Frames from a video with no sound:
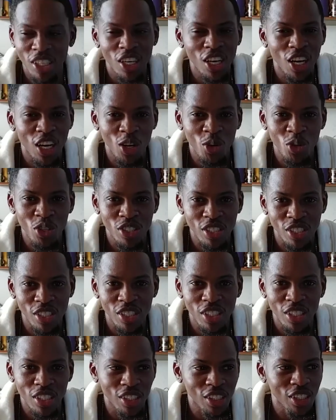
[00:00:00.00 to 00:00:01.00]
Car was,
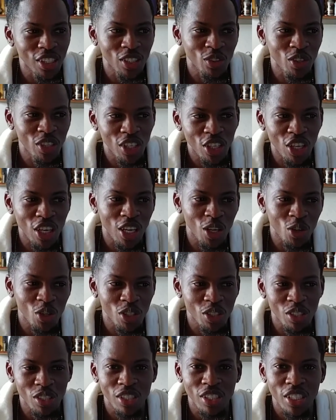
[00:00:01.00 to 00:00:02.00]
you know, what the car
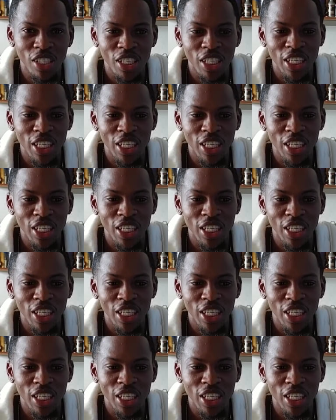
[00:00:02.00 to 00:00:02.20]
was